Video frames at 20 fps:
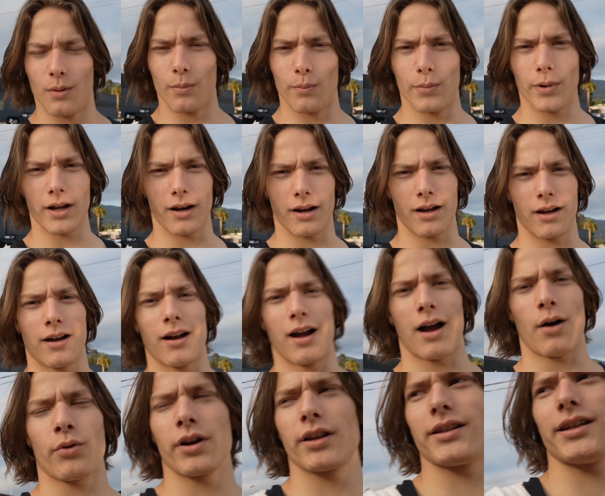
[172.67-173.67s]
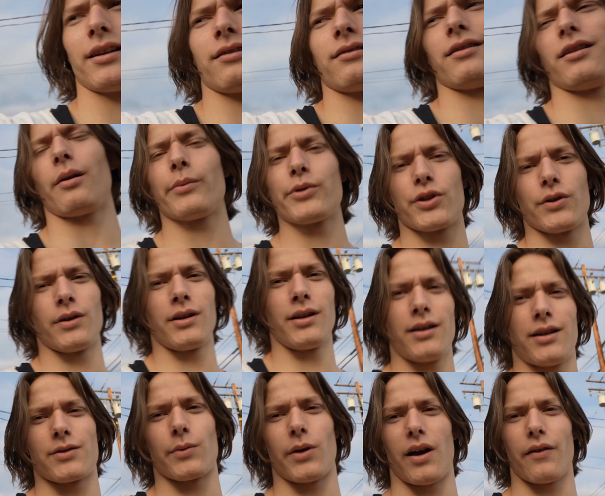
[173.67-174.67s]
But I want to take the opportunity,
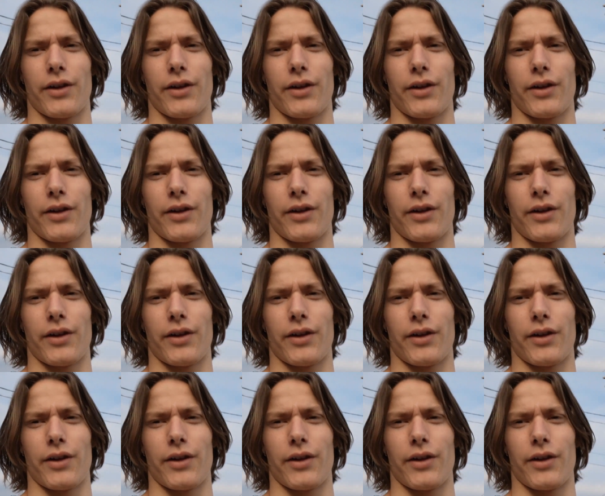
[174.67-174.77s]
because we have